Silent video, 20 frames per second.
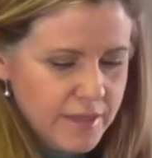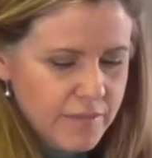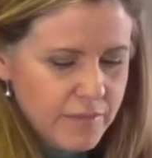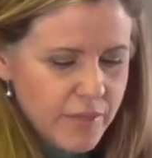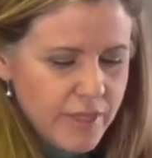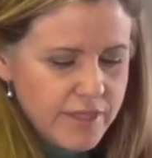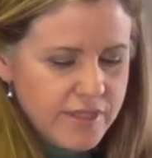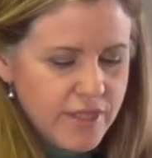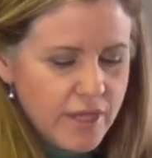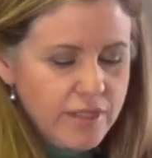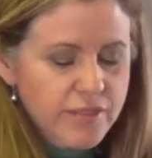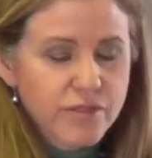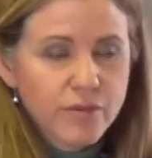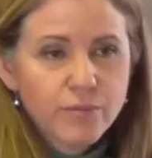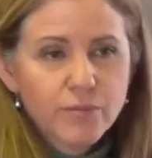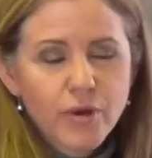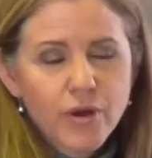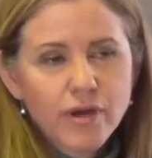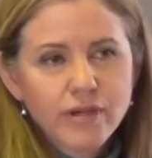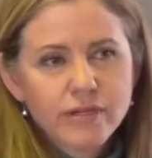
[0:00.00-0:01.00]
but it's also
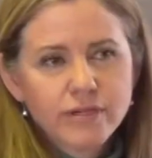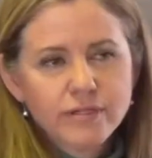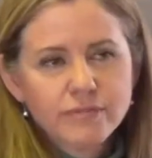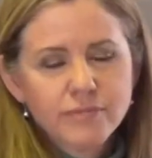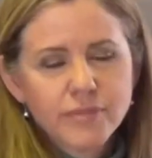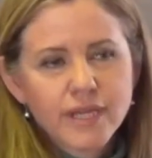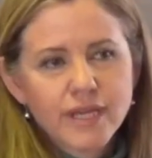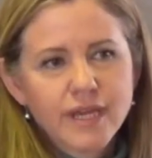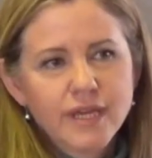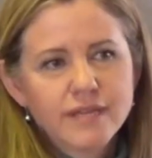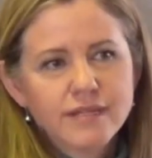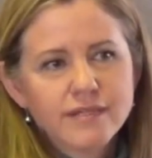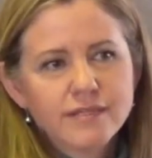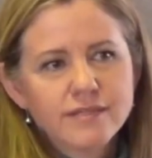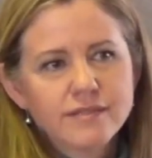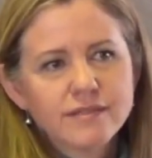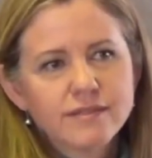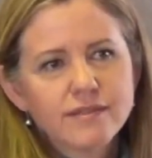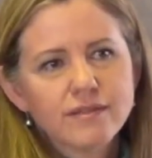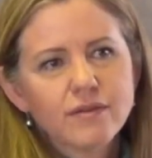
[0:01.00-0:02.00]
important
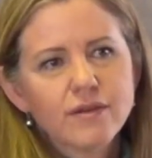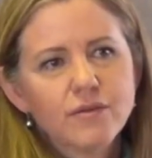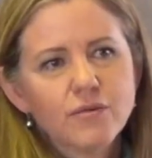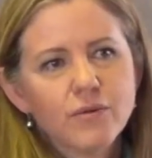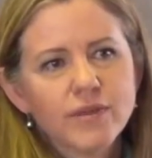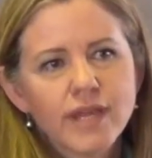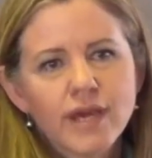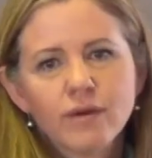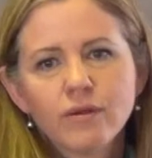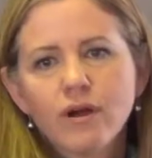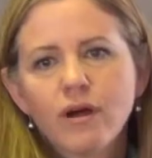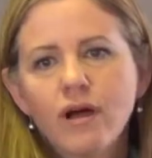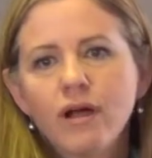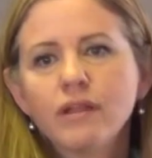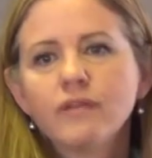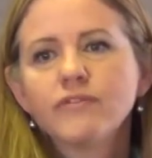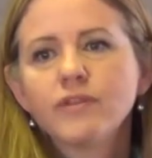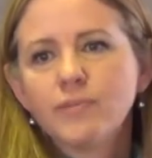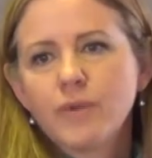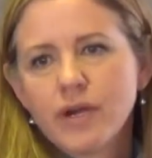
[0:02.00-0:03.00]
because without
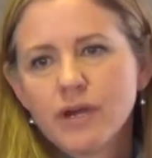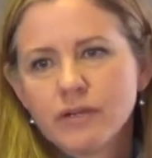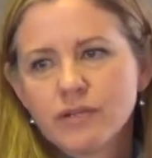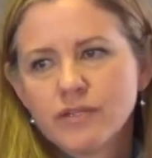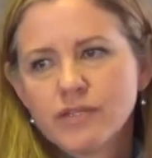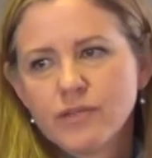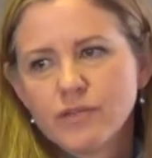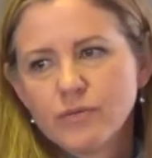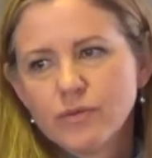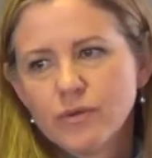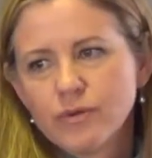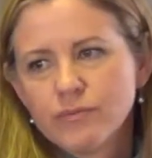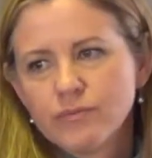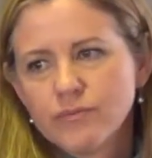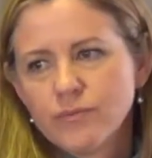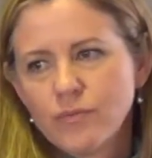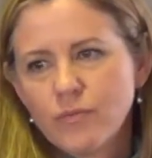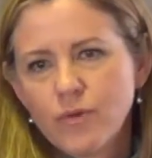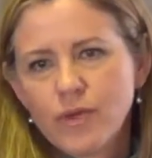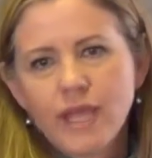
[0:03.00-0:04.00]
all of the partners in the room,
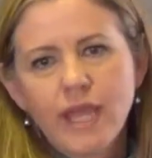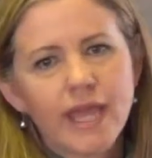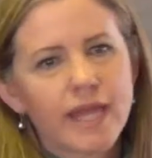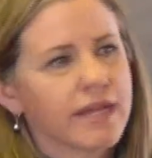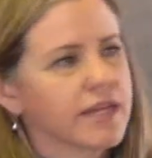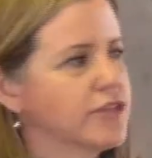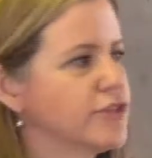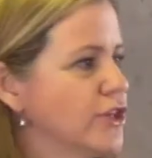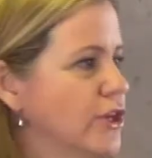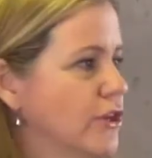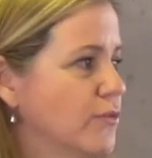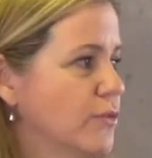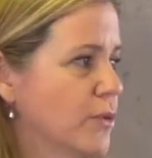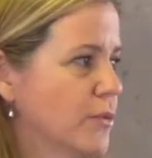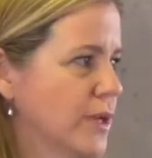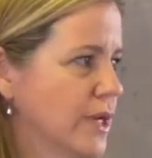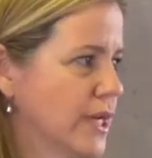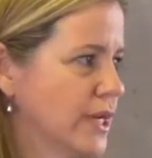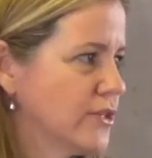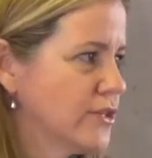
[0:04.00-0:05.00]
we can't achieve what
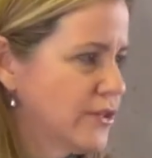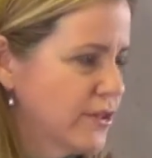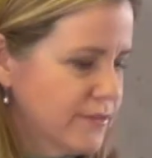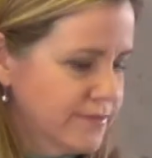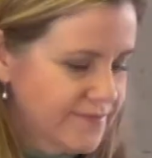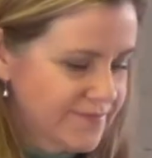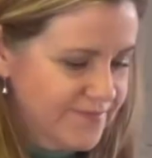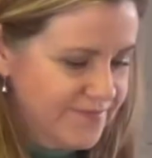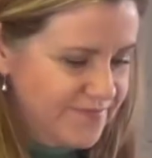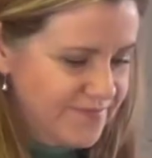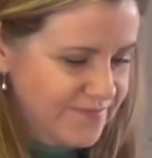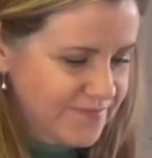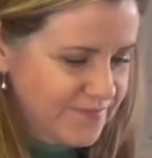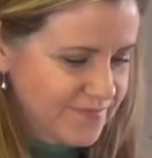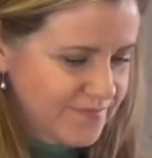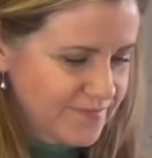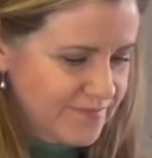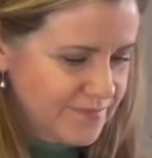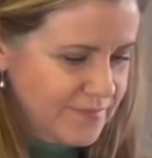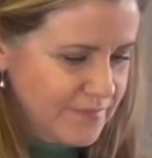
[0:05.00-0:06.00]
we need
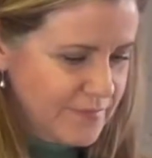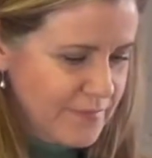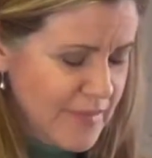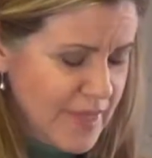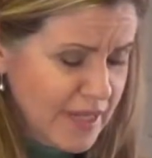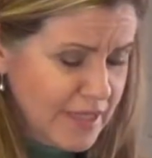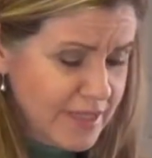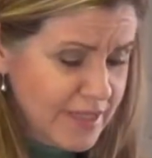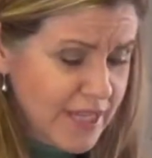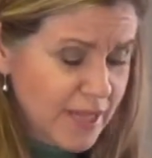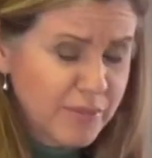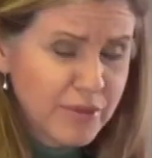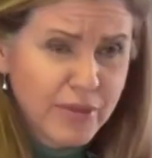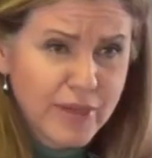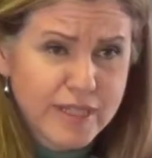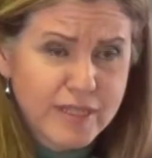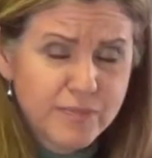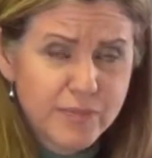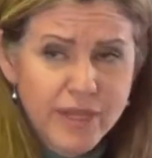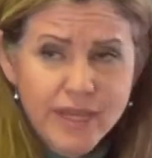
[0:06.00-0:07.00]
to.
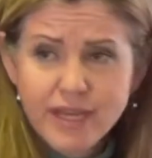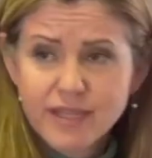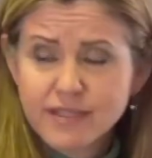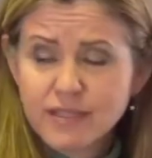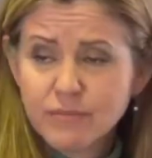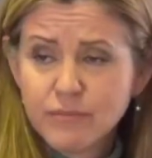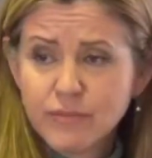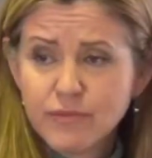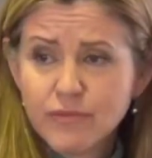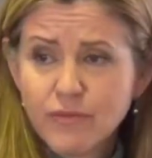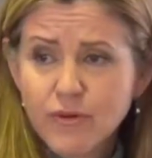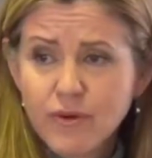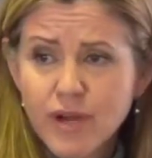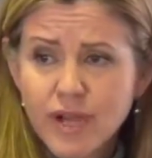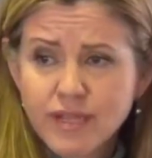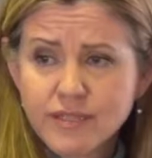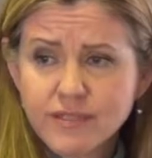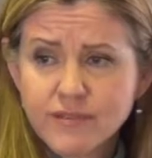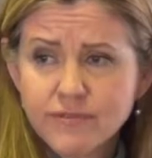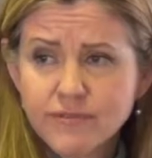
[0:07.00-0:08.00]
WSPS, and before
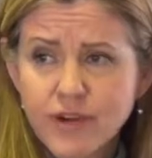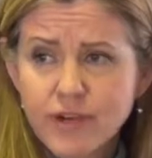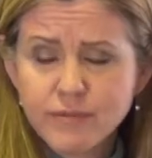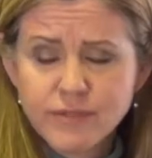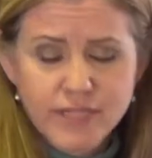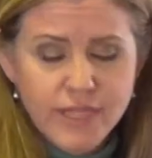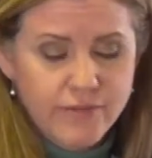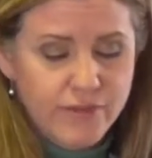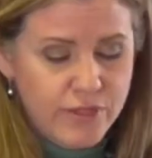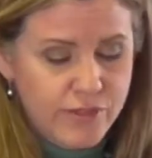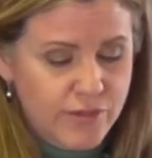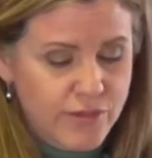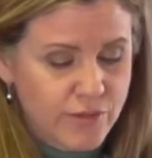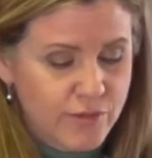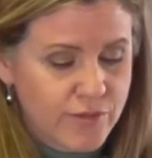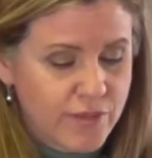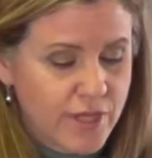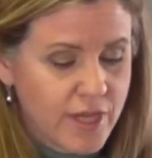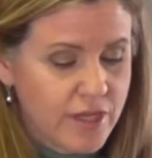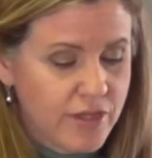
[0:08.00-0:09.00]
us, the Farm Safety
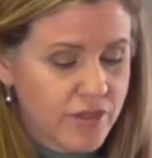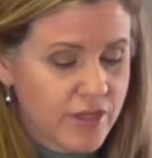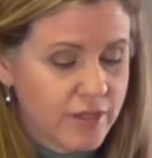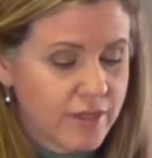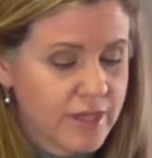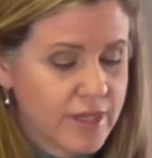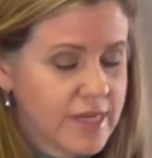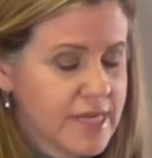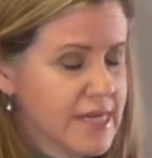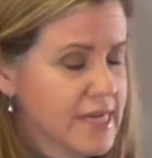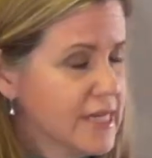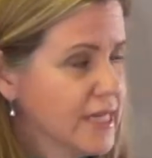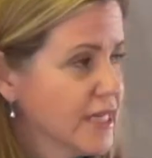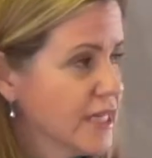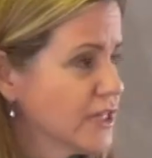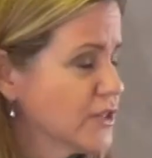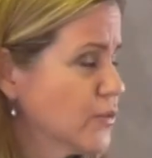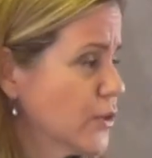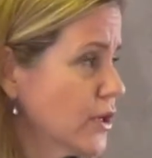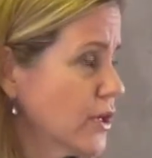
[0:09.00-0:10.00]
Association,
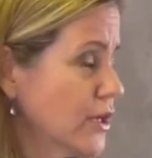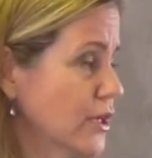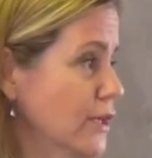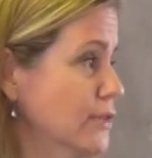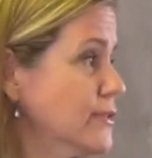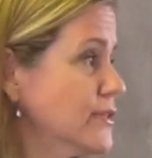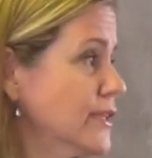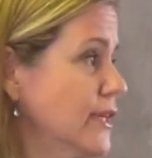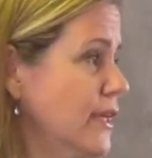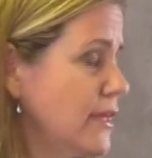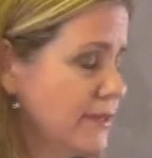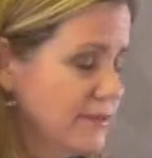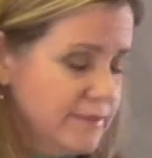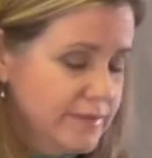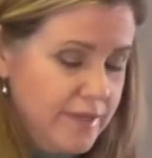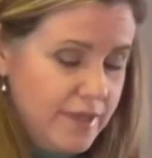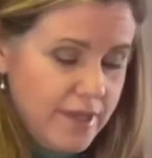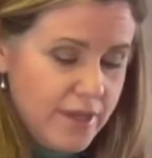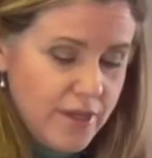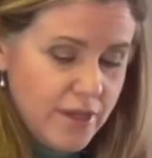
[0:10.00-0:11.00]
has worked closely
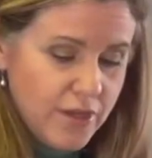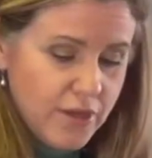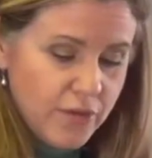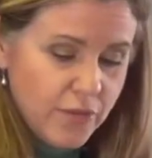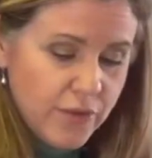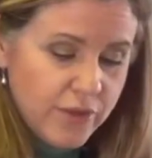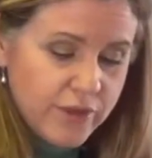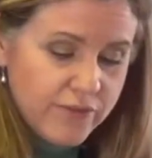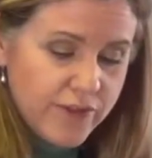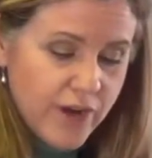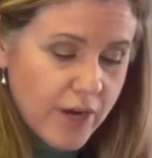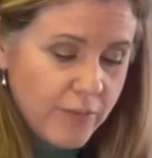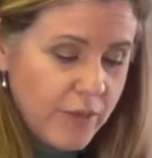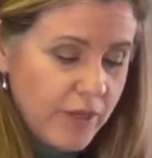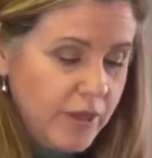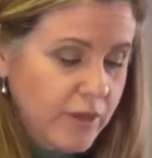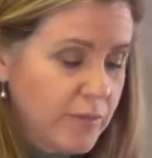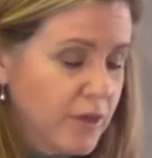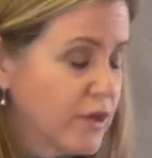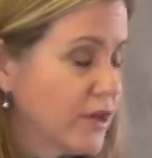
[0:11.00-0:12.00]
with the
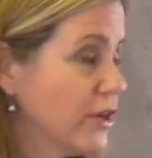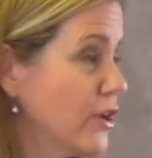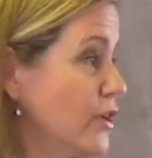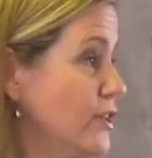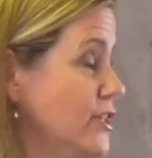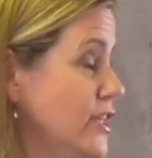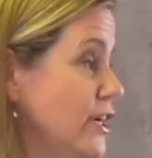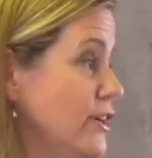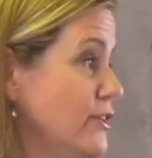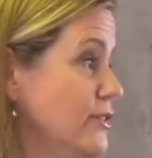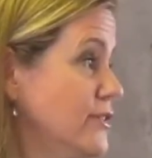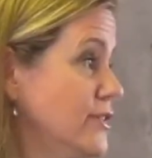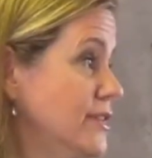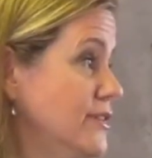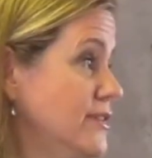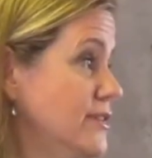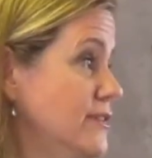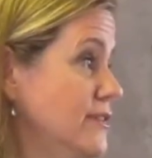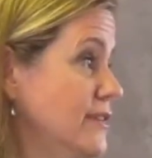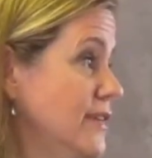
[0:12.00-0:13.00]
farming community in Ontario
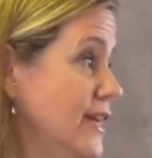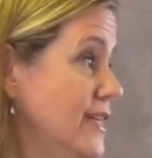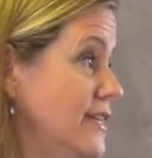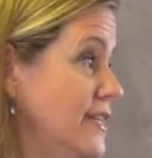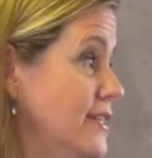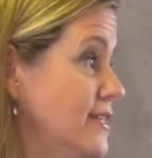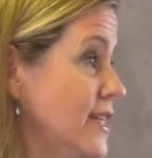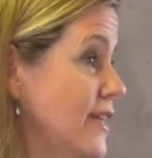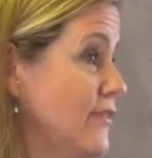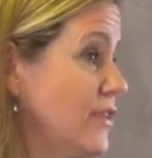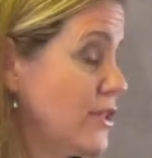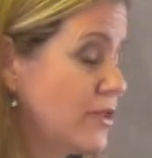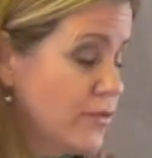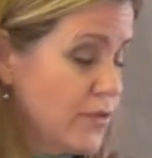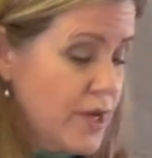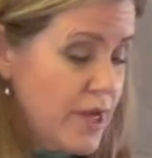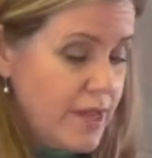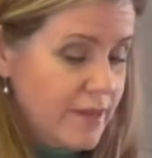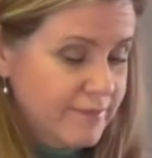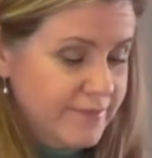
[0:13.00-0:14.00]
since
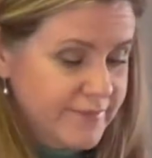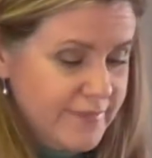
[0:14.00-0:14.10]
1973.